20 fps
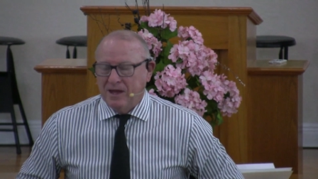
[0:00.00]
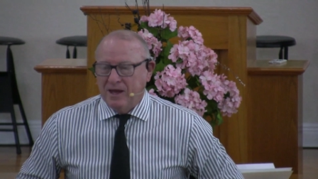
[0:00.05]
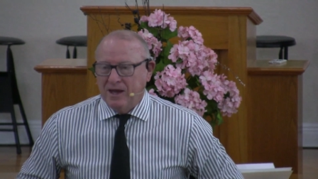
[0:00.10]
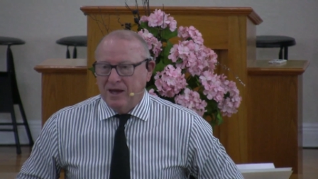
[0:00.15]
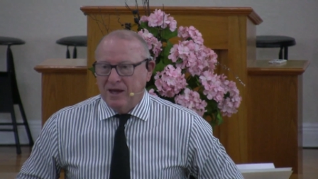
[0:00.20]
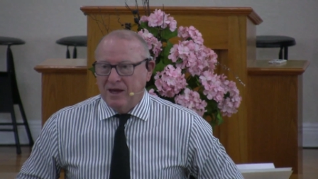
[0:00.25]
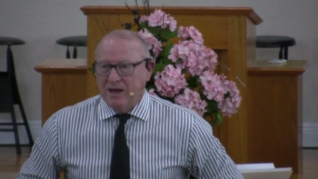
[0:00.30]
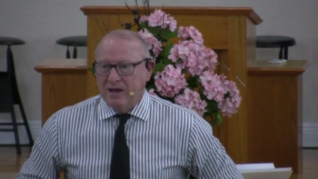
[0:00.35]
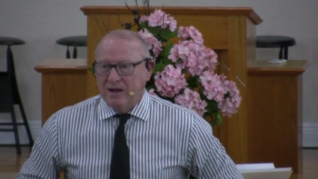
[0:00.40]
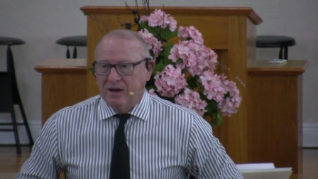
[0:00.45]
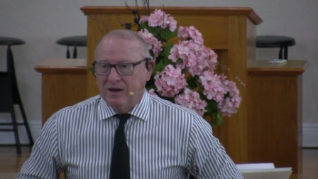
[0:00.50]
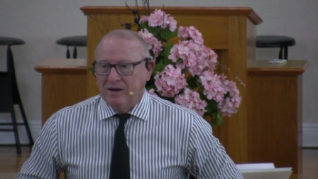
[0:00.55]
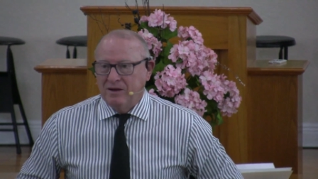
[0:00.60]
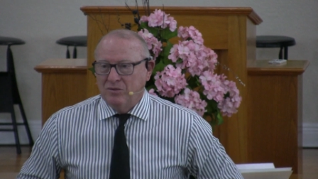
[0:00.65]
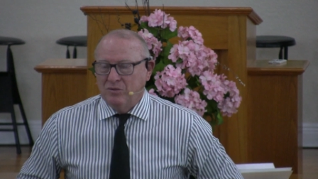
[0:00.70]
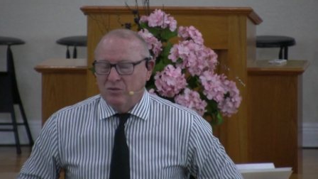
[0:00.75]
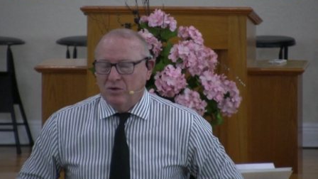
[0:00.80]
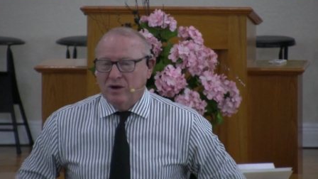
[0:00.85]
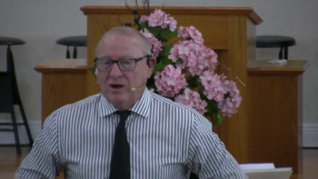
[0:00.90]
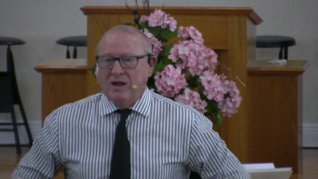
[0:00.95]
And
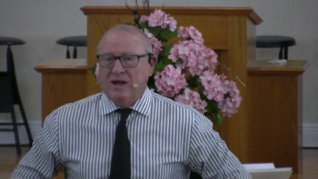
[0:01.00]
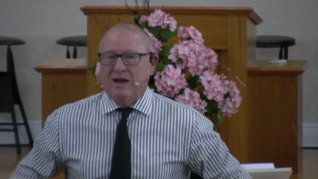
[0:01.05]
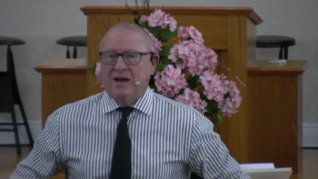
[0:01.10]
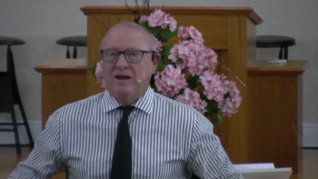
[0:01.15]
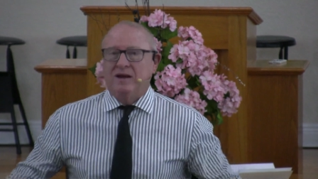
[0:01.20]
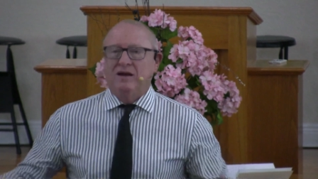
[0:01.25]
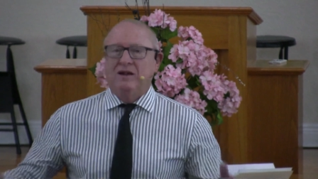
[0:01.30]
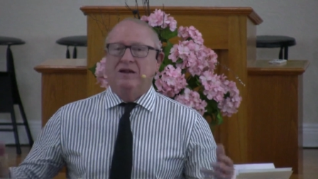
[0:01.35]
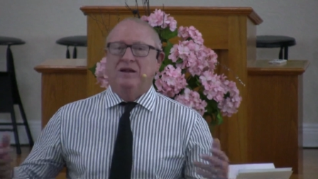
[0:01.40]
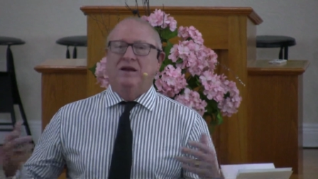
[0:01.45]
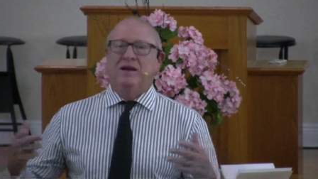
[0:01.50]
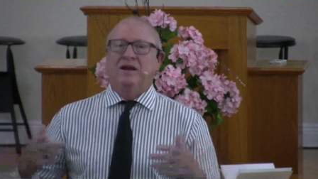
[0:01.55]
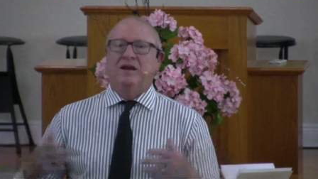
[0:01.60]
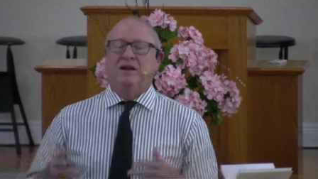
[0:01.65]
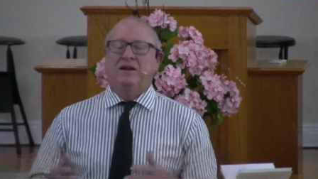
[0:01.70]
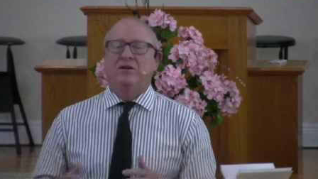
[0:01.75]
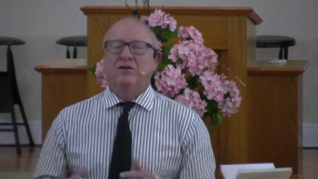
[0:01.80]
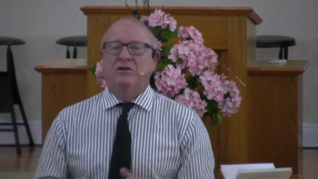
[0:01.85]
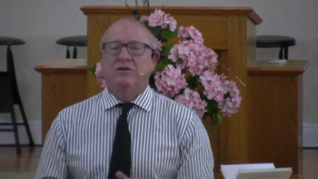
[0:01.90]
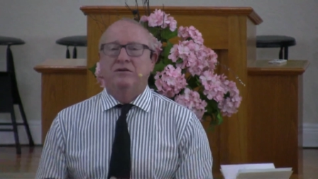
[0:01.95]
one night at
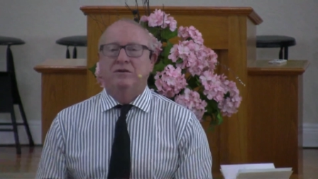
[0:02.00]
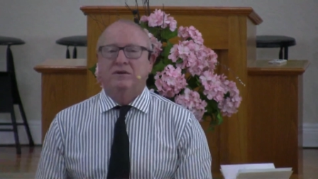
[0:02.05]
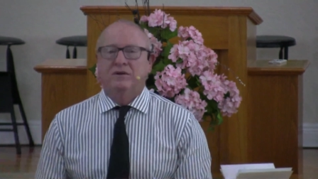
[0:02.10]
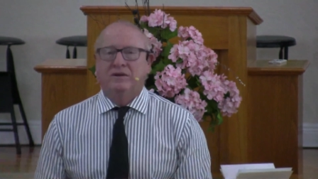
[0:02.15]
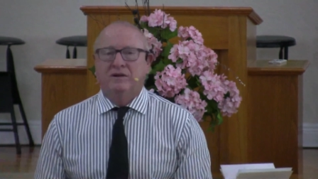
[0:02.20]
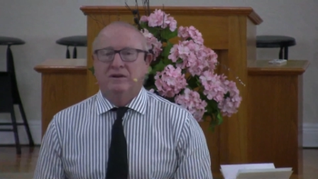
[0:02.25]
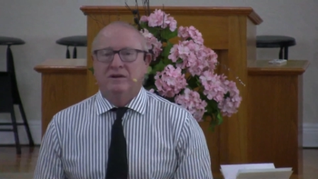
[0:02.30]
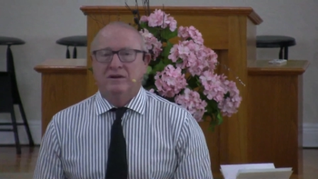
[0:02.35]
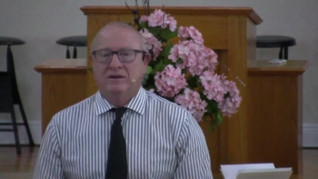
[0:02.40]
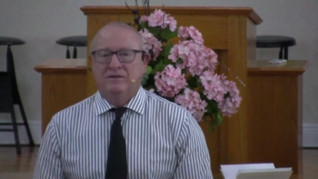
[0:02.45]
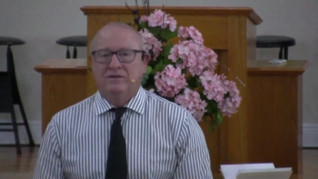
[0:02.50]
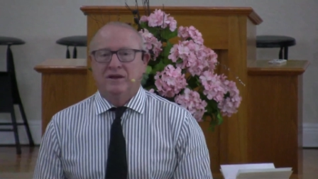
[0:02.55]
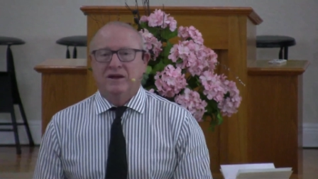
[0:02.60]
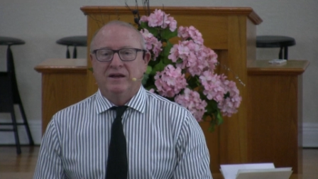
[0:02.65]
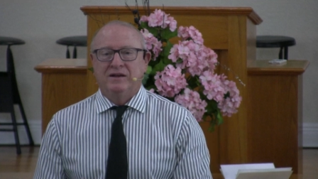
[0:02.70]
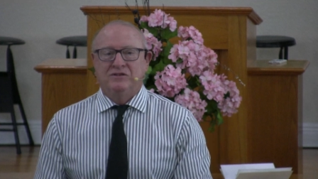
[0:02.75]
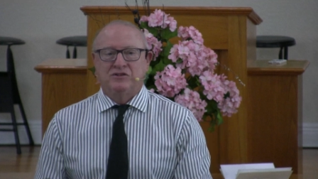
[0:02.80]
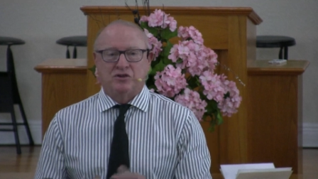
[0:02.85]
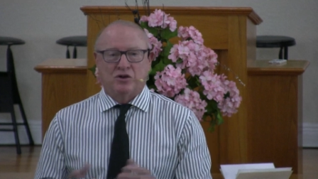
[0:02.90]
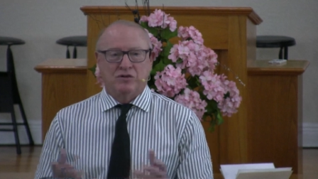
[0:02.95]
dinner, they
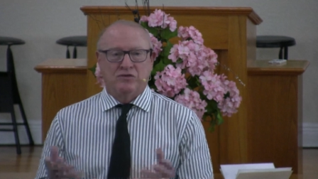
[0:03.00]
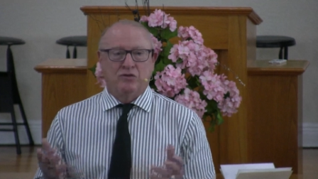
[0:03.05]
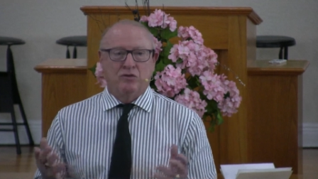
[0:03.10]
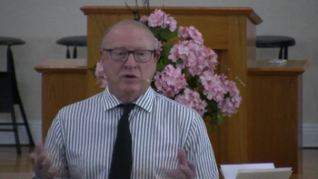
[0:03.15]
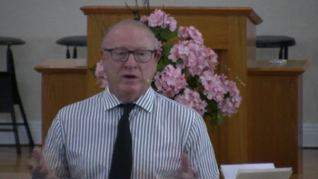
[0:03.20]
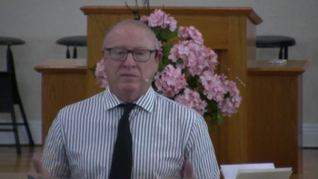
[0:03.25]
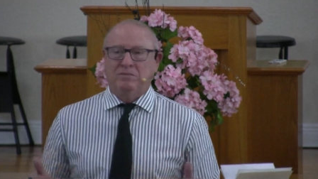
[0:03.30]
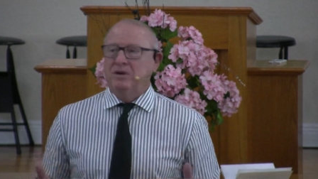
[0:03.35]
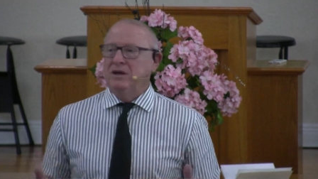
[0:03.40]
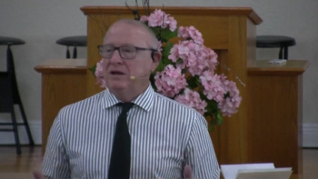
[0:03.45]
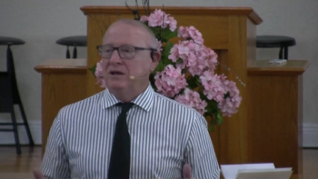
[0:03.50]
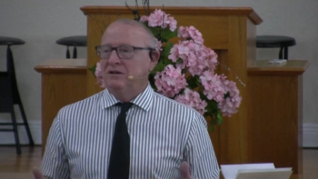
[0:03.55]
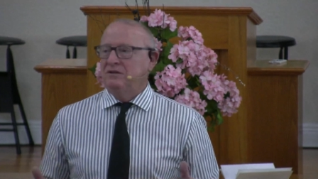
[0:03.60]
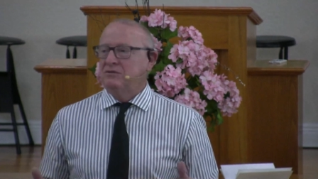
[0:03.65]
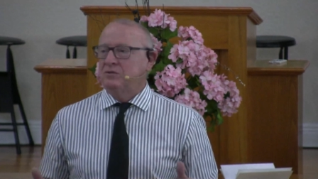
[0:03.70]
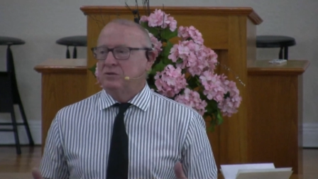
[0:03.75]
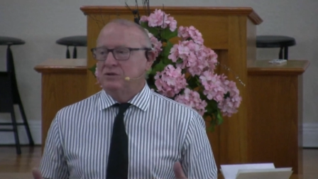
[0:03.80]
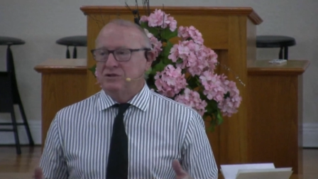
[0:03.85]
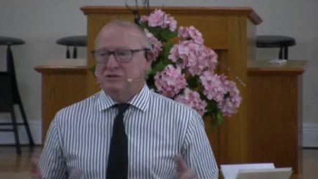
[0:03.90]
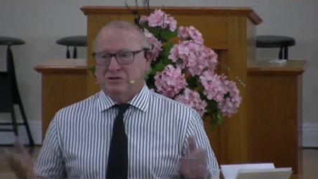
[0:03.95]
had served
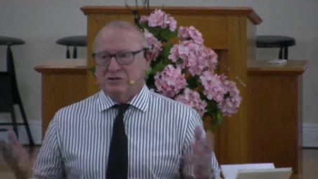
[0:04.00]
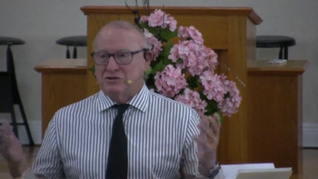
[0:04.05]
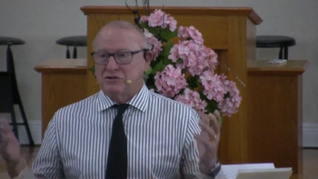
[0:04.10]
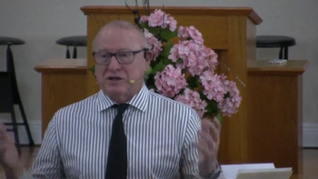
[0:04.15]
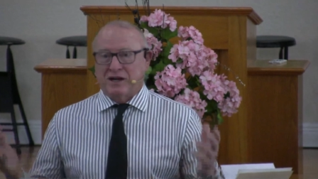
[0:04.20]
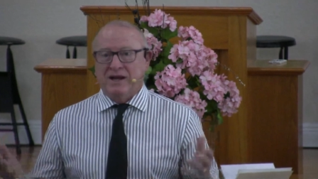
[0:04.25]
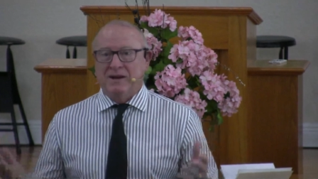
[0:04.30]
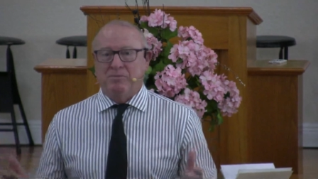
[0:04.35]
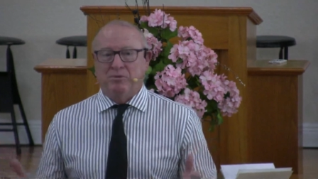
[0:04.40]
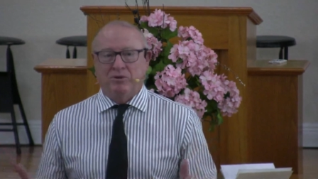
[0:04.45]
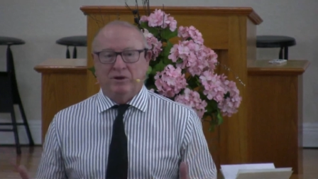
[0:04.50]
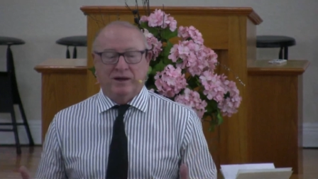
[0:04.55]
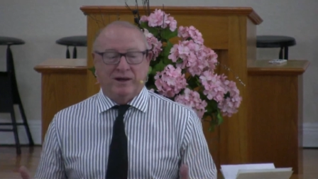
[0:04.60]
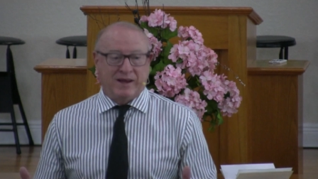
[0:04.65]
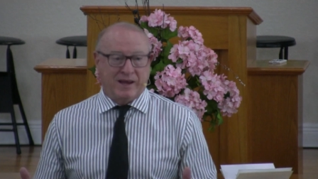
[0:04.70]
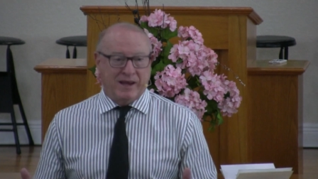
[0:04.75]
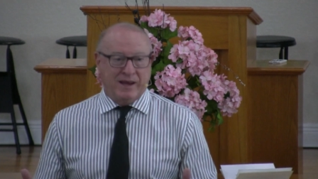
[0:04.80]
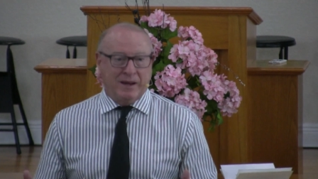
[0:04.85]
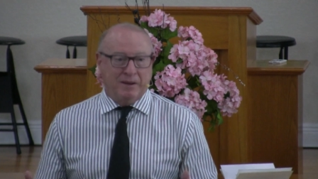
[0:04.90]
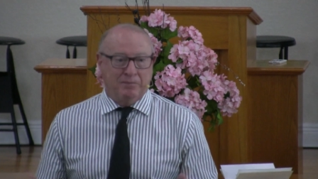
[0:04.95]
beans, which is a staple at
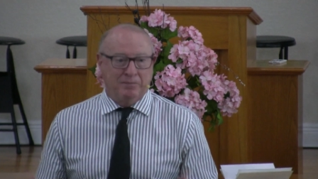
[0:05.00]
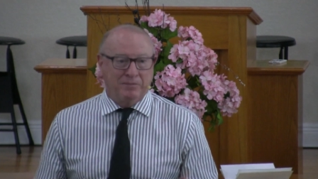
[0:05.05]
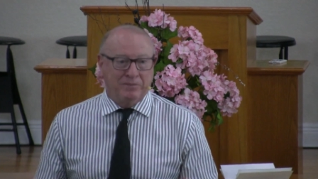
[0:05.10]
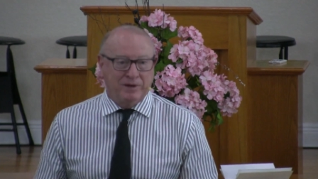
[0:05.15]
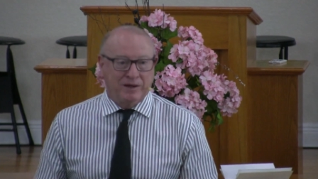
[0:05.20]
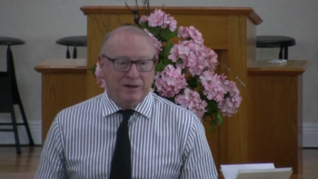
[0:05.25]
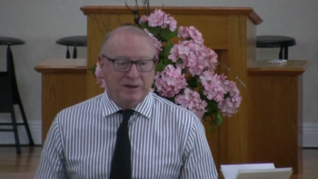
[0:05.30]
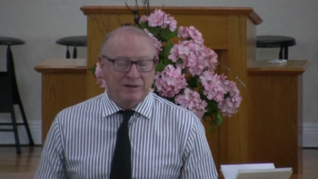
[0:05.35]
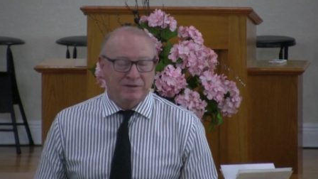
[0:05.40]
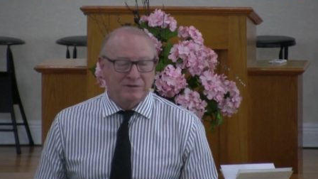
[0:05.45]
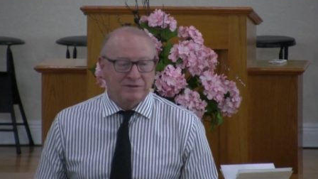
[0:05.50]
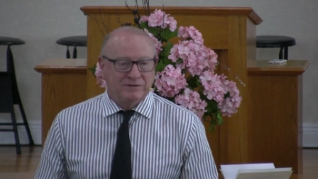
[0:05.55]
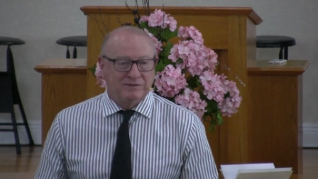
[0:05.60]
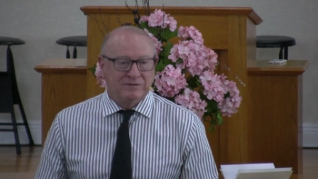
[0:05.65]
camp, I guess.